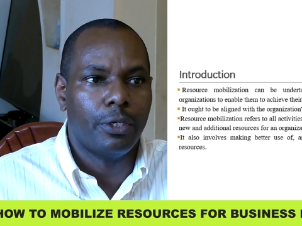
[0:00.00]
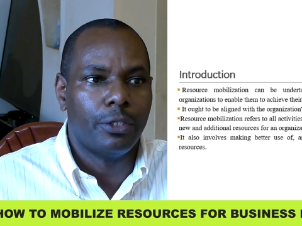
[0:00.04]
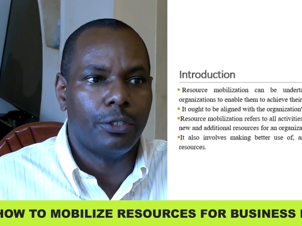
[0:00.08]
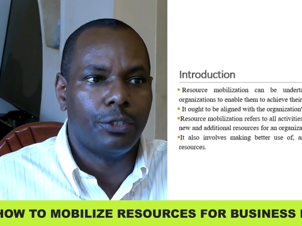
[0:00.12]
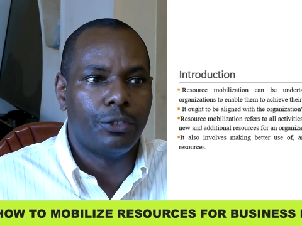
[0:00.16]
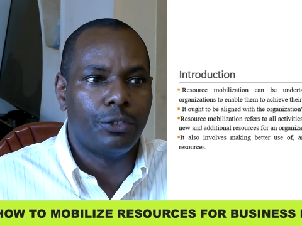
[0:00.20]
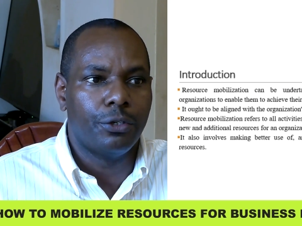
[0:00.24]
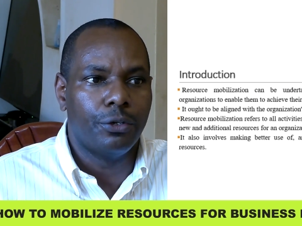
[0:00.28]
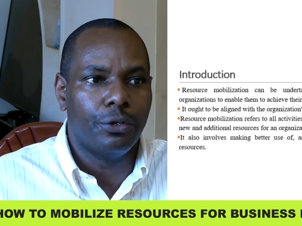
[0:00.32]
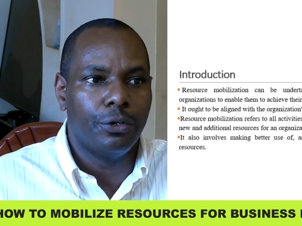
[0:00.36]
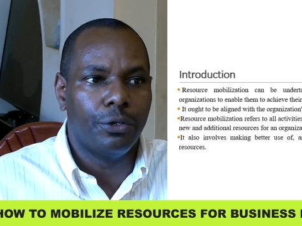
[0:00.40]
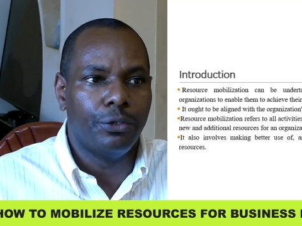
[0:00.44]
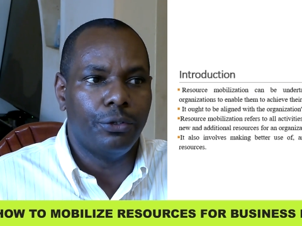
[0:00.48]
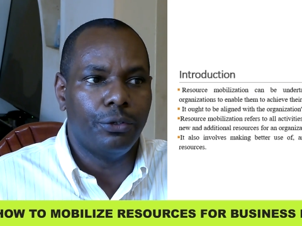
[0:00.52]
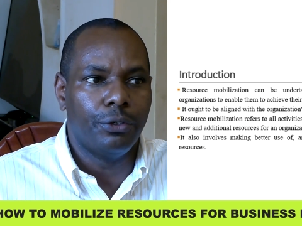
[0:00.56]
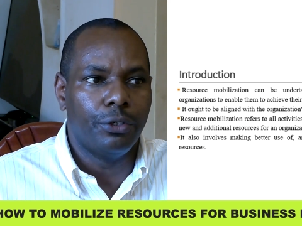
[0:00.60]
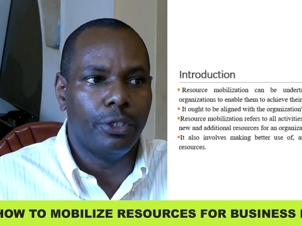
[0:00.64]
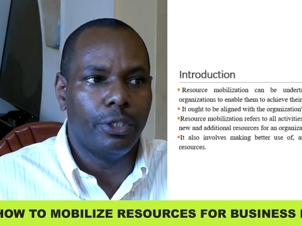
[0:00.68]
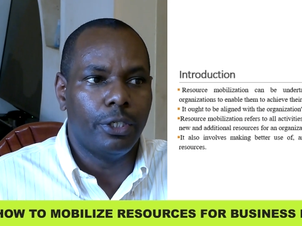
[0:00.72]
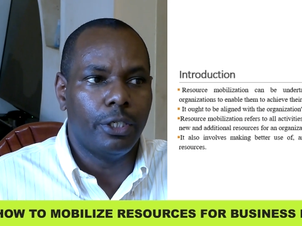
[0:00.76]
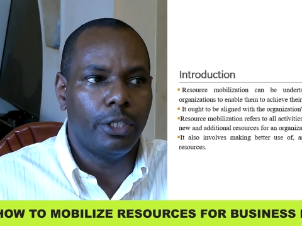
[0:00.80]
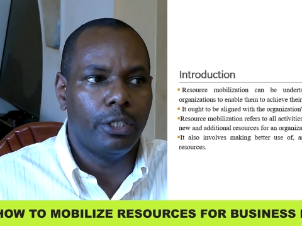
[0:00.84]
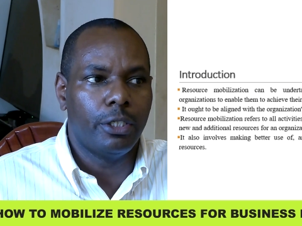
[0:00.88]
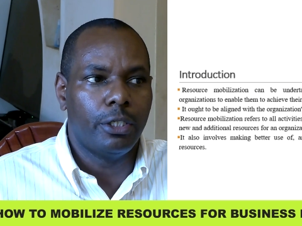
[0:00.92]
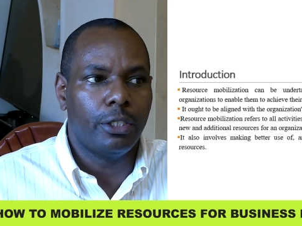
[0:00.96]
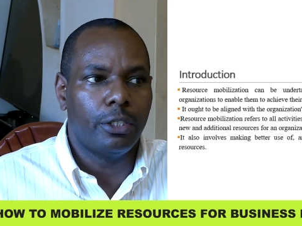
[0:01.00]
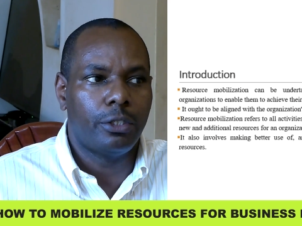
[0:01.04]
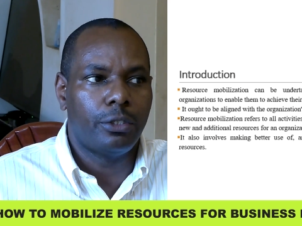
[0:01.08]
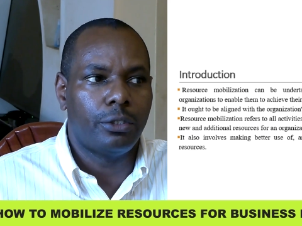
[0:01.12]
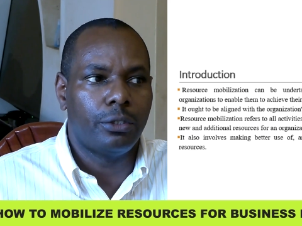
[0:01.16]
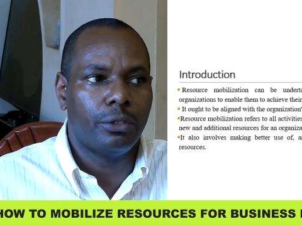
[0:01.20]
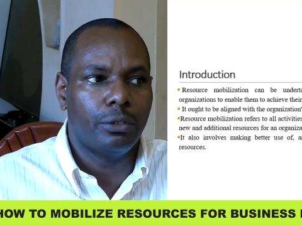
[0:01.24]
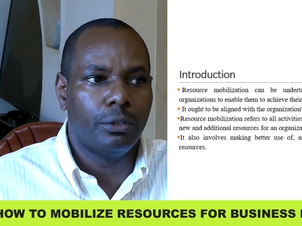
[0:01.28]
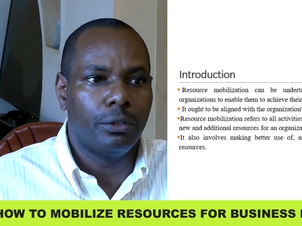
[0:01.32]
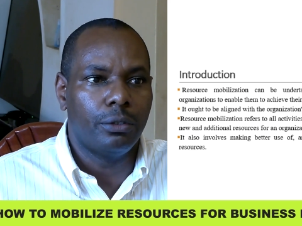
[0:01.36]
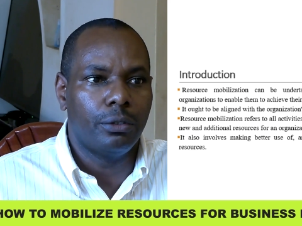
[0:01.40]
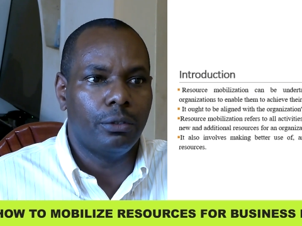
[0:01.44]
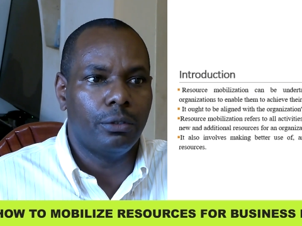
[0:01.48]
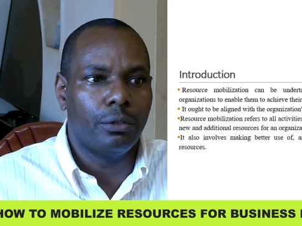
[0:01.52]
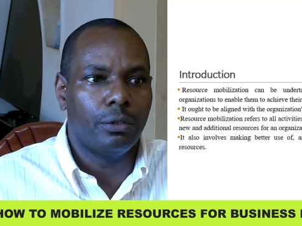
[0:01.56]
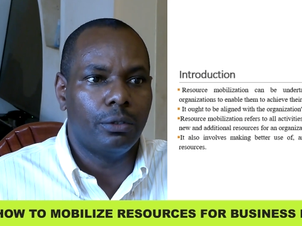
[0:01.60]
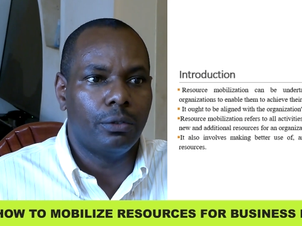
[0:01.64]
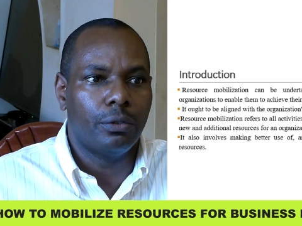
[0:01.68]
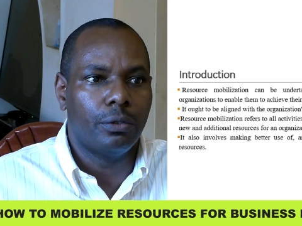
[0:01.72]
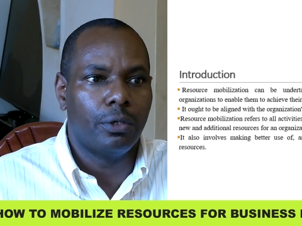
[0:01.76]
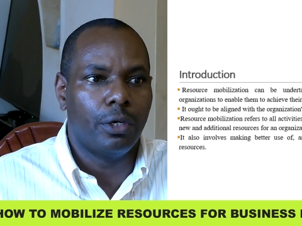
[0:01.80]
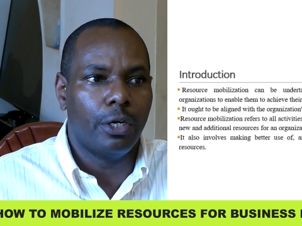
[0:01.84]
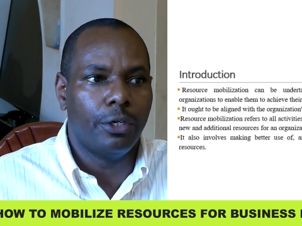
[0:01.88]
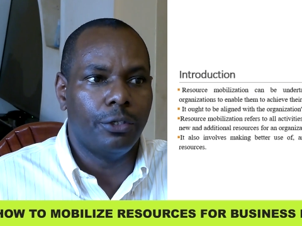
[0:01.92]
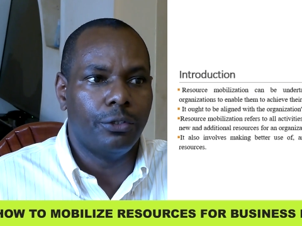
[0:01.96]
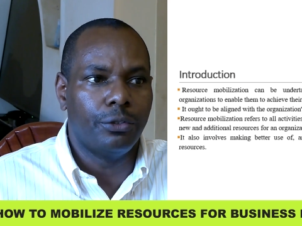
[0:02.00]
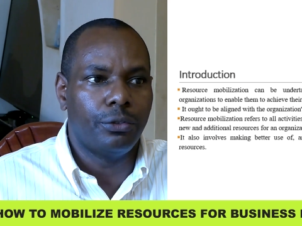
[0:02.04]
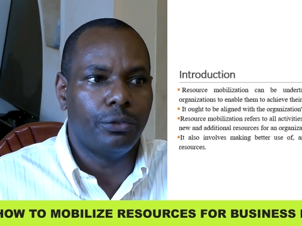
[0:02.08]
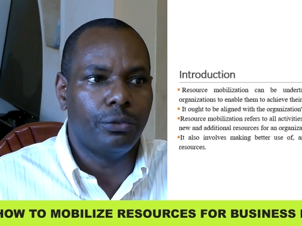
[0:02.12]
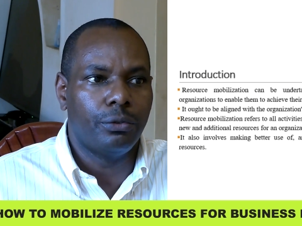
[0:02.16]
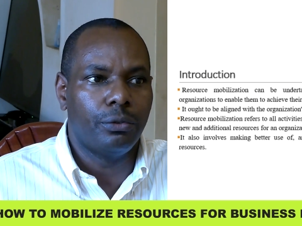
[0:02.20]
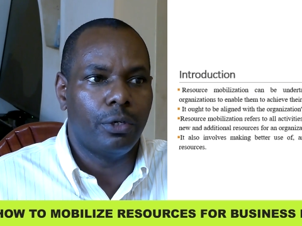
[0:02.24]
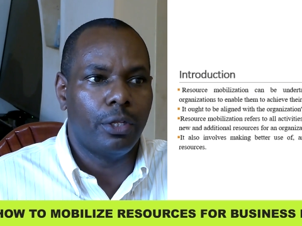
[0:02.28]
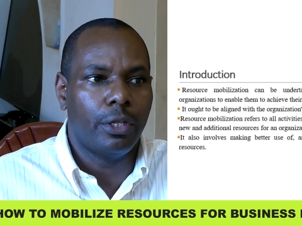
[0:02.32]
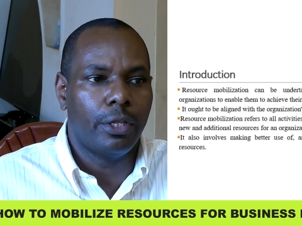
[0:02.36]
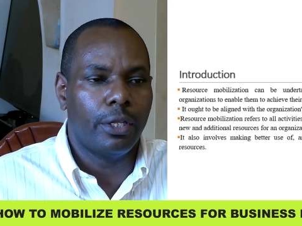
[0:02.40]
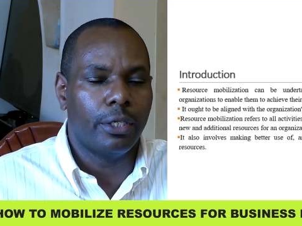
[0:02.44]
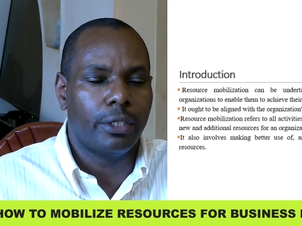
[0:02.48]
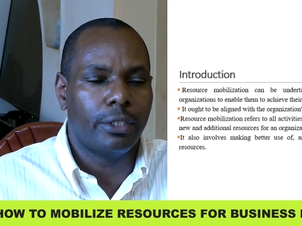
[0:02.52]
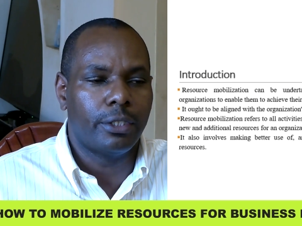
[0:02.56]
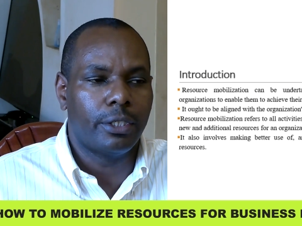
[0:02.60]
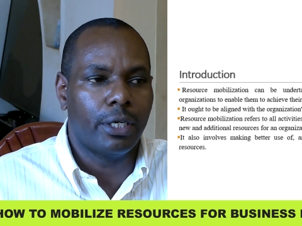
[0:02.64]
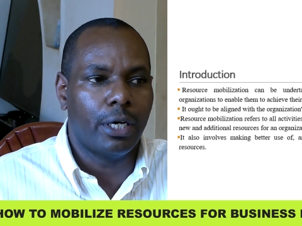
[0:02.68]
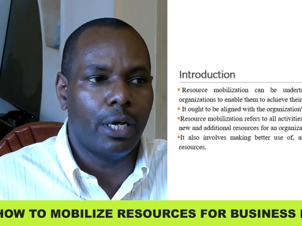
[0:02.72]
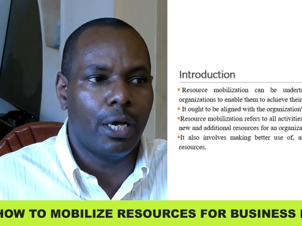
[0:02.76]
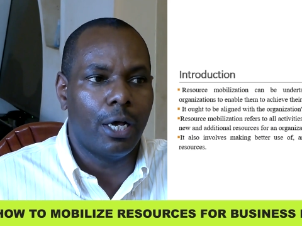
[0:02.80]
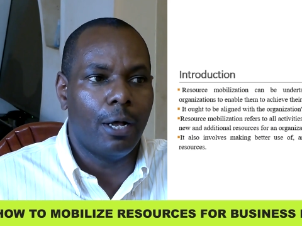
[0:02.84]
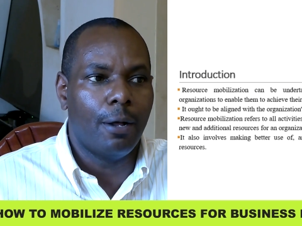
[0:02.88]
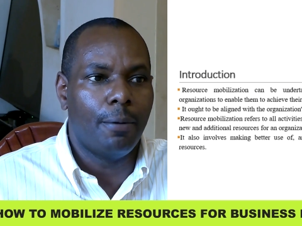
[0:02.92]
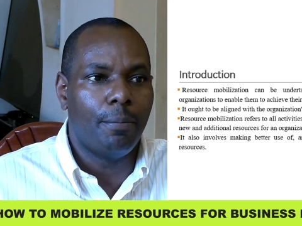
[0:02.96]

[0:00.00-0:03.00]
So you need to ensure that